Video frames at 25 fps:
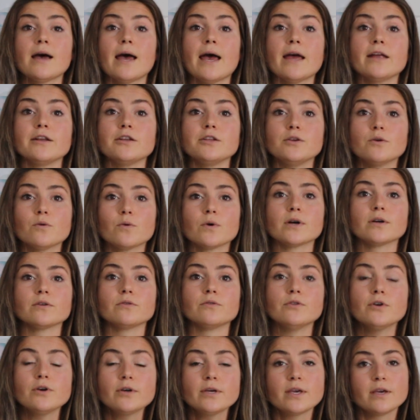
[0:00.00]
And
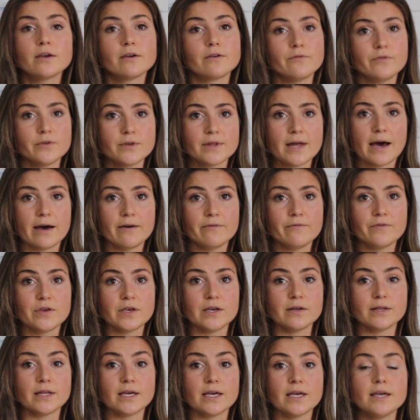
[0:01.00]
you're looking for that
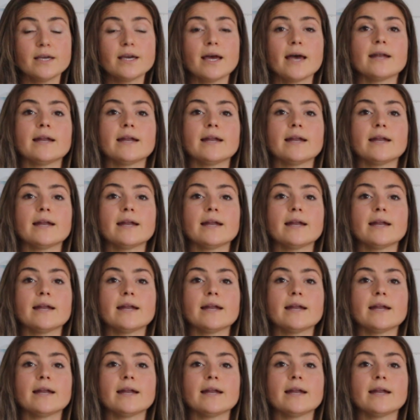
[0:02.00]
feeling.